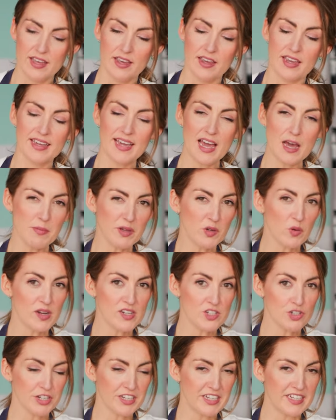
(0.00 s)
It can be
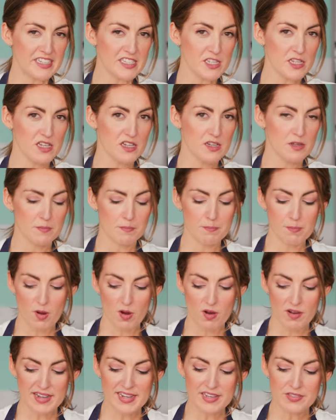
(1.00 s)
quite tricky to
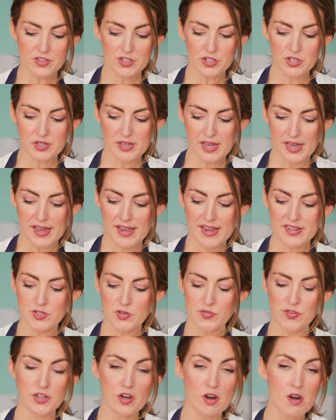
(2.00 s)
buy in the UK, so
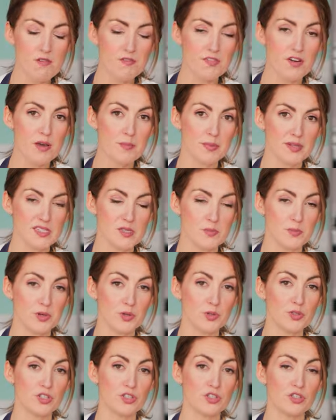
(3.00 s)
if you can't find buttermilk, you